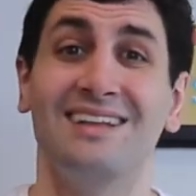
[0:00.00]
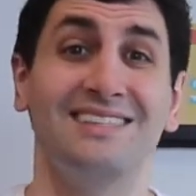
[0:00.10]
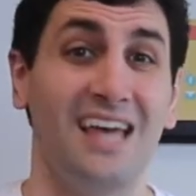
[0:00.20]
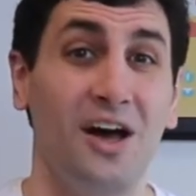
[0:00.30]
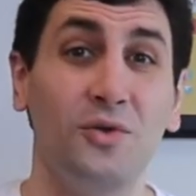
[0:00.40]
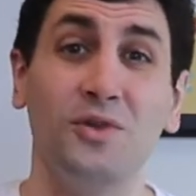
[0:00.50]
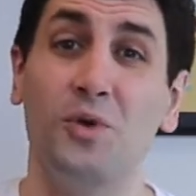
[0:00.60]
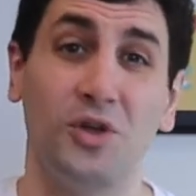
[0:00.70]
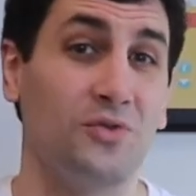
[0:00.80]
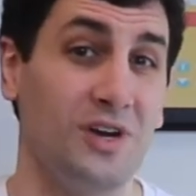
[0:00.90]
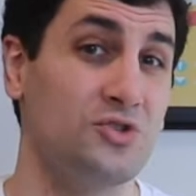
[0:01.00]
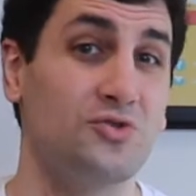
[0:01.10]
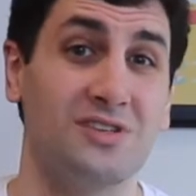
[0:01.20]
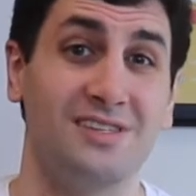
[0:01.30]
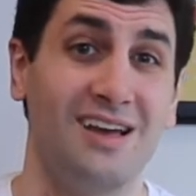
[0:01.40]
Tell them what your
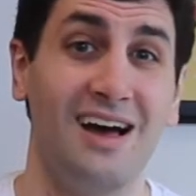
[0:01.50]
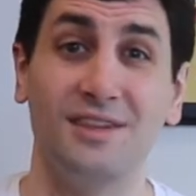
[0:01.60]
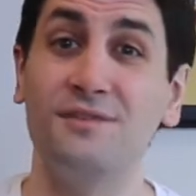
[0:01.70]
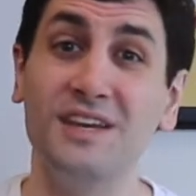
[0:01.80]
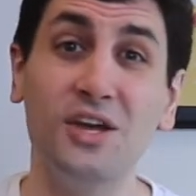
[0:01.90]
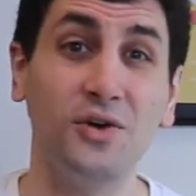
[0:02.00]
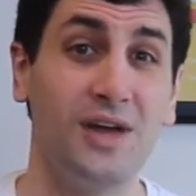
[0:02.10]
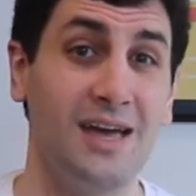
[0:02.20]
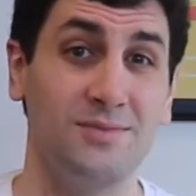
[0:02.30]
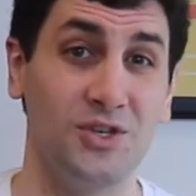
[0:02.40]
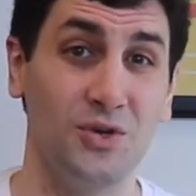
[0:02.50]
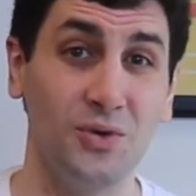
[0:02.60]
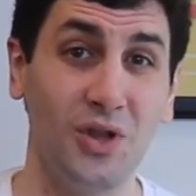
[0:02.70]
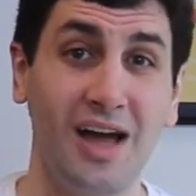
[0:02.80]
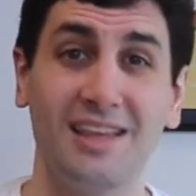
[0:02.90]
interests are, the video games that you
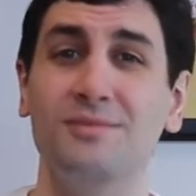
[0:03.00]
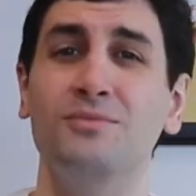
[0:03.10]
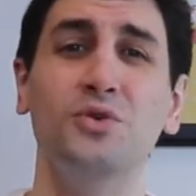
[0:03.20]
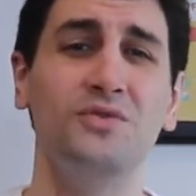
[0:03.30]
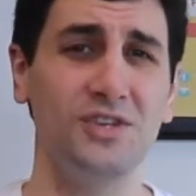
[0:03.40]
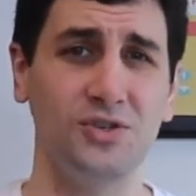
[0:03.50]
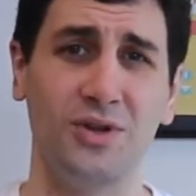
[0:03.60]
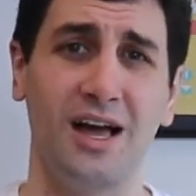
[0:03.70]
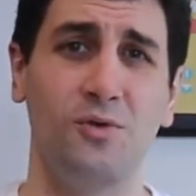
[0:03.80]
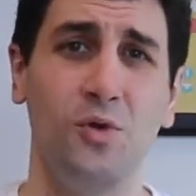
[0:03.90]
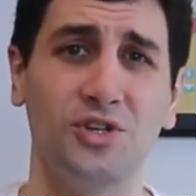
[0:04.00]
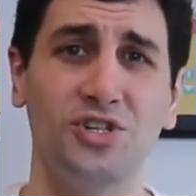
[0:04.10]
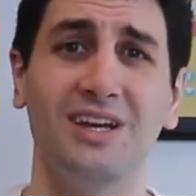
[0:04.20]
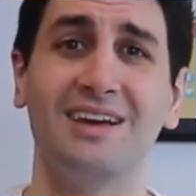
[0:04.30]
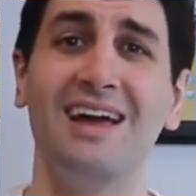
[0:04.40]
like, the movies you like
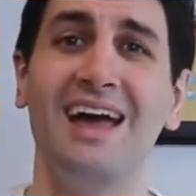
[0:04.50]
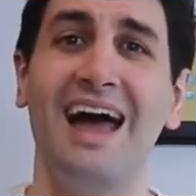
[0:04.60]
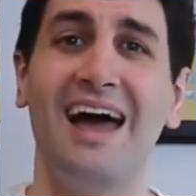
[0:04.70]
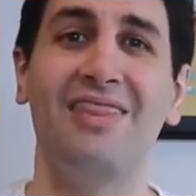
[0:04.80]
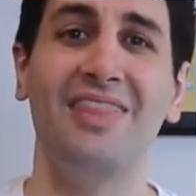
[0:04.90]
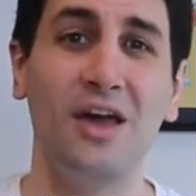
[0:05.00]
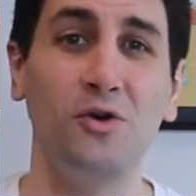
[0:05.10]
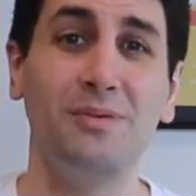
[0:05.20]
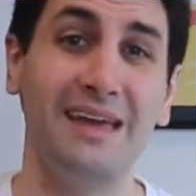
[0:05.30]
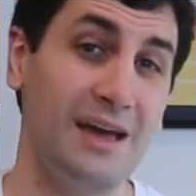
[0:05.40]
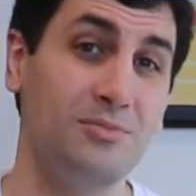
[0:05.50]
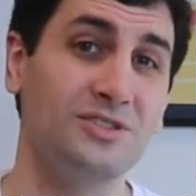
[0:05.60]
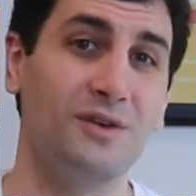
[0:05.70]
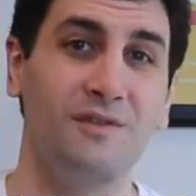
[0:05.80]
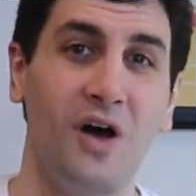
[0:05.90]
watching, and they will be able
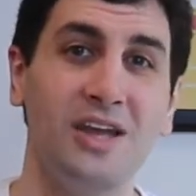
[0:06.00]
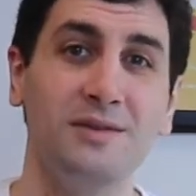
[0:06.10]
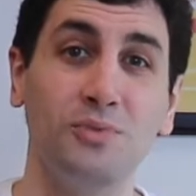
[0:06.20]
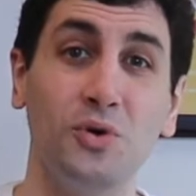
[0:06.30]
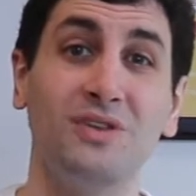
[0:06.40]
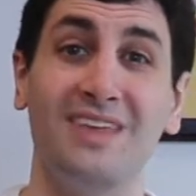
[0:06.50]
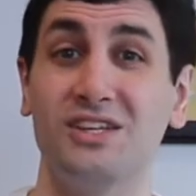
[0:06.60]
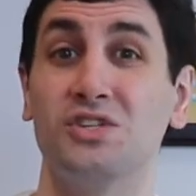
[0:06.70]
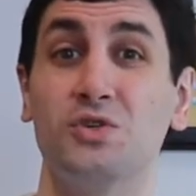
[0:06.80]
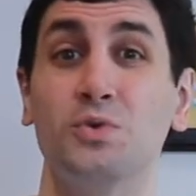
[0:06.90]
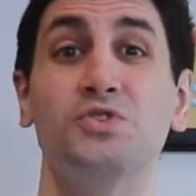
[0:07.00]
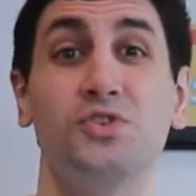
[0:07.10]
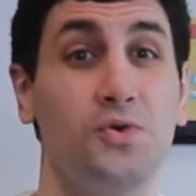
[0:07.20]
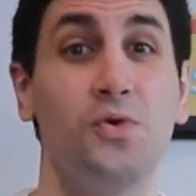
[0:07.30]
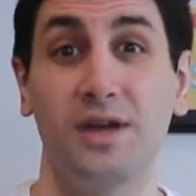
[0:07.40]
to find a book that
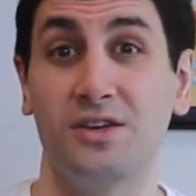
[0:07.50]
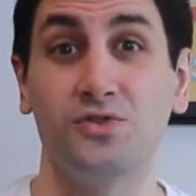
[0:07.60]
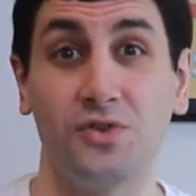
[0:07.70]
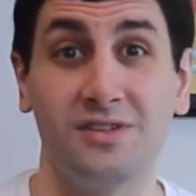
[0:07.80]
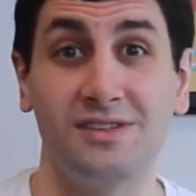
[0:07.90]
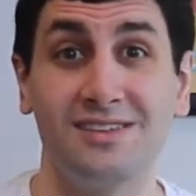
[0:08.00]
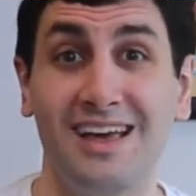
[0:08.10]
suits your interests.